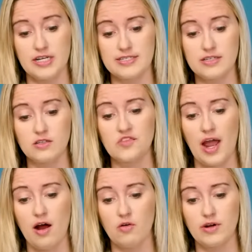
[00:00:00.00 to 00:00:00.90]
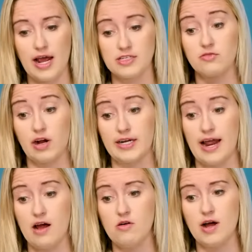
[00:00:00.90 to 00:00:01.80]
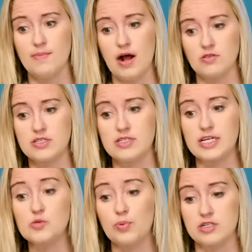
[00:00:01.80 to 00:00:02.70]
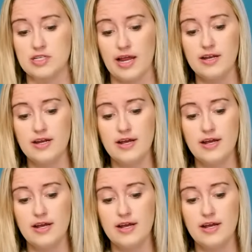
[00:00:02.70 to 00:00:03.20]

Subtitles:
is still down as of right now, about 6%,